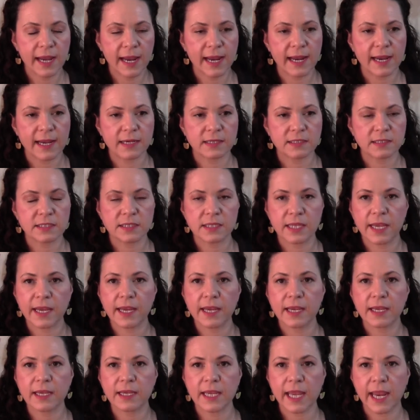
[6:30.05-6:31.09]
And
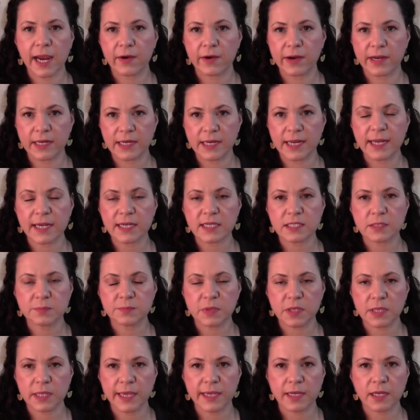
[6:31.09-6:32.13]
they carry NYX,
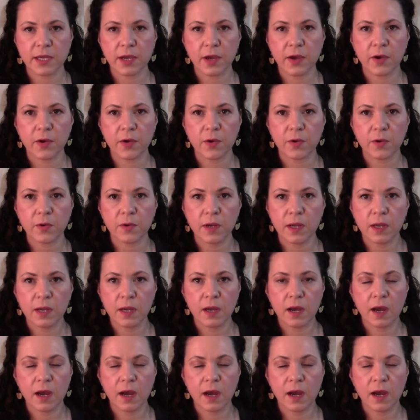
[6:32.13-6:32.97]
Palladio,